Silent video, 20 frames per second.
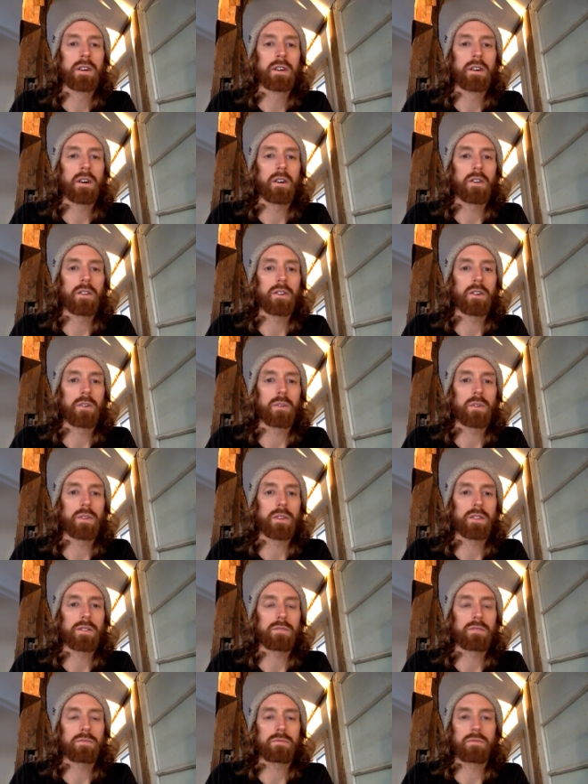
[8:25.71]
Although with
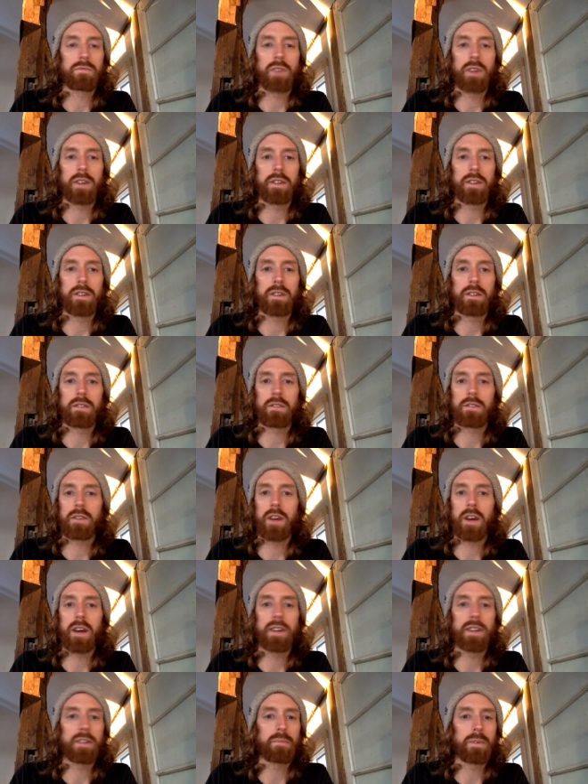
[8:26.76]
these Retina or
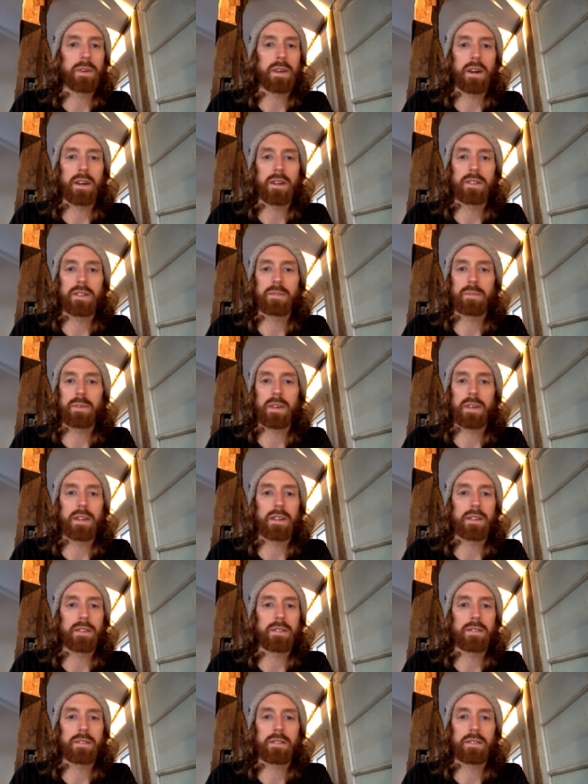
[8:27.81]
high DPI
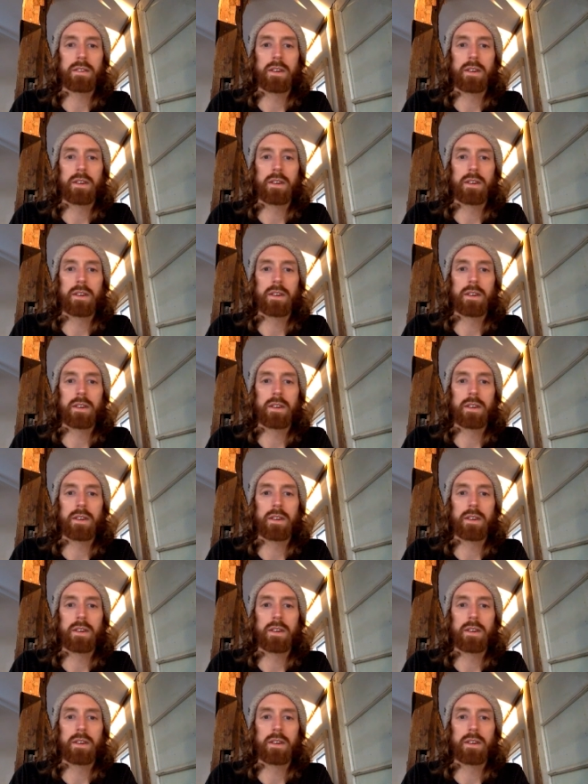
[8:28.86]
displays,